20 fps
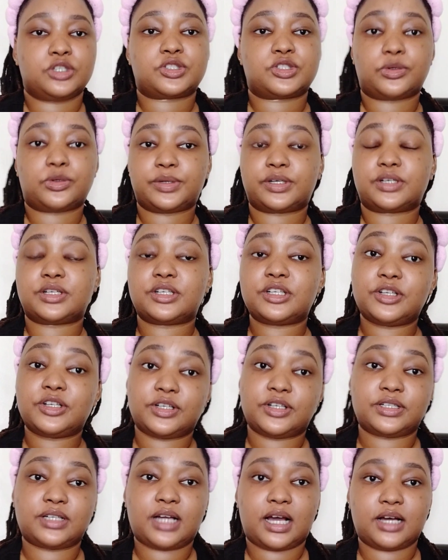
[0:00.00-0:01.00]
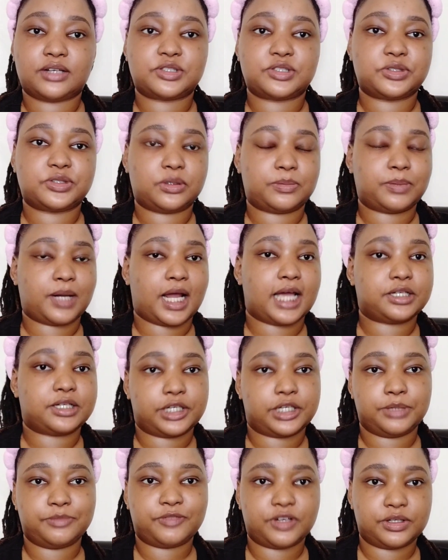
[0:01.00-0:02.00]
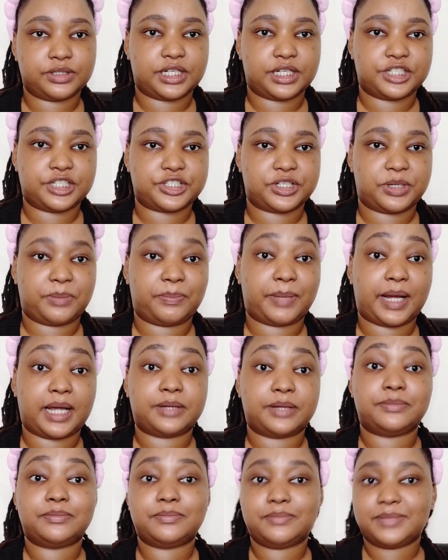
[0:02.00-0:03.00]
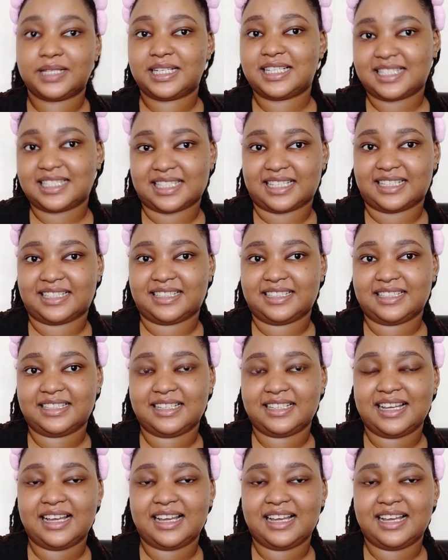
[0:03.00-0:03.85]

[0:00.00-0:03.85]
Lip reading: So we're gonna learn how to apply cream foundation by Melissa.